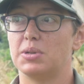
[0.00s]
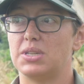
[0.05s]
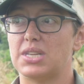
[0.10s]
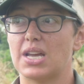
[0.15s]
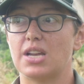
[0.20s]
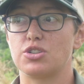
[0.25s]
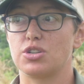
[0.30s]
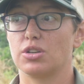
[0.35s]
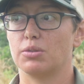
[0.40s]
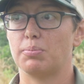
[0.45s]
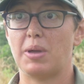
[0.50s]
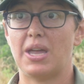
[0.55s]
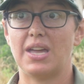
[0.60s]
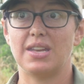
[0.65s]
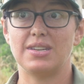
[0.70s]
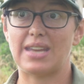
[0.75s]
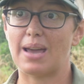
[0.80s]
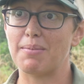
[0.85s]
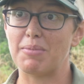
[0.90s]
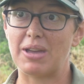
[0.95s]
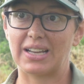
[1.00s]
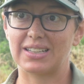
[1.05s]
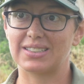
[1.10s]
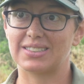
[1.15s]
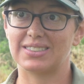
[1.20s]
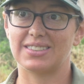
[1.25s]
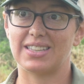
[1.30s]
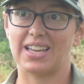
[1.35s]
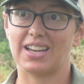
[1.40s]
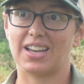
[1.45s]
potential
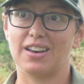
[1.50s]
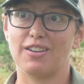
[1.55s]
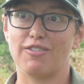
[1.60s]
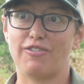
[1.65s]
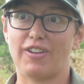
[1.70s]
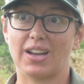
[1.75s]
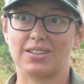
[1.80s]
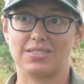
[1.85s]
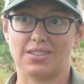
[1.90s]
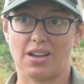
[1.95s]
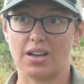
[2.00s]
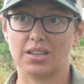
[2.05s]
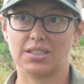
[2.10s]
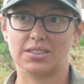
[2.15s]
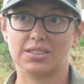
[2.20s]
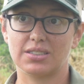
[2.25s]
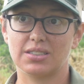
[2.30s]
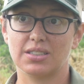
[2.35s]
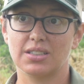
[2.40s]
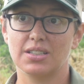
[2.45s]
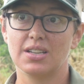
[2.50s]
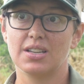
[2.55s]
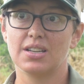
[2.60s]
pandemics that can affect us.